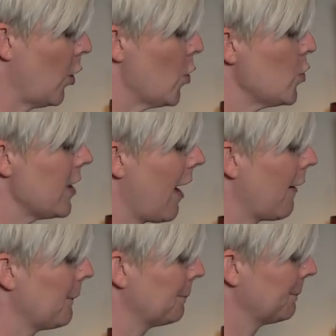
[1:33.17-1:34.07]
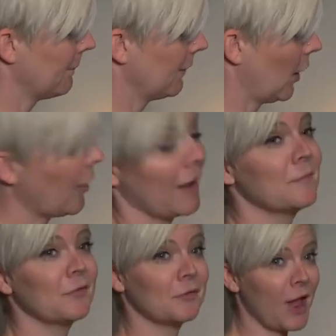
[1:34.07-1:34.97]
Oh yeah. Okay,
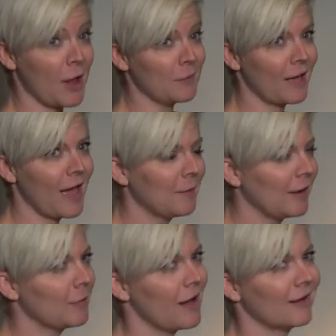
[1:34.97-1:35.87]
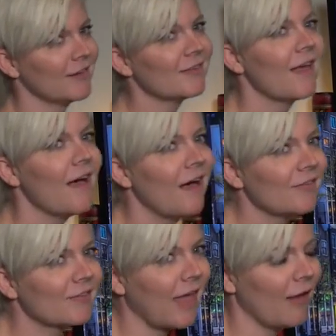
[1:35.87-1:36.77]
so now I'm gonna practice a
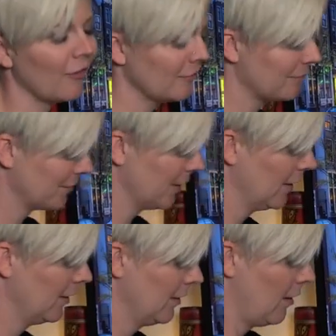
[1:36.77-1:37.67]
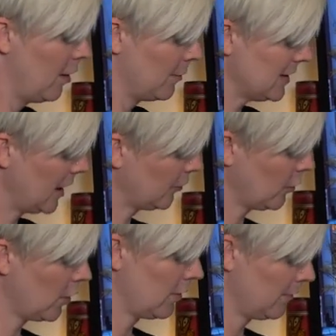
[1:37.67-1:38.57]
scale on my desk
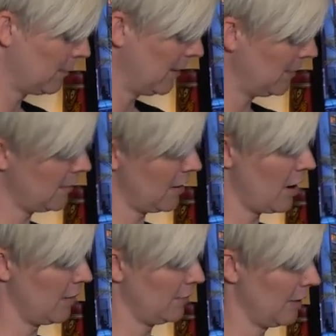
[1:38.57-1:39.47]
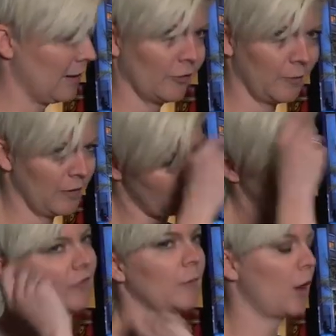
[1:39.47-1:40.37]
or maybe on my arm, and I'll explain why
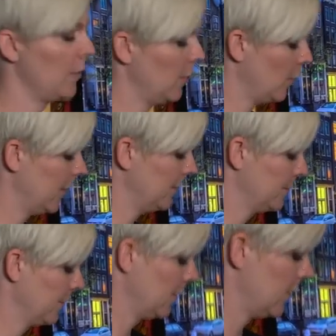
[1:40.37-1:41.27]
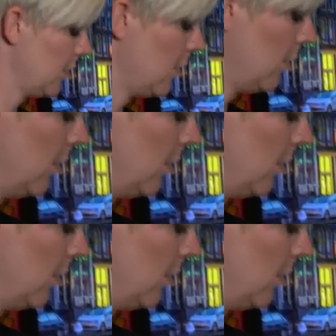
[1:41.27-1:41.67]
I'm using my arm in a moment. So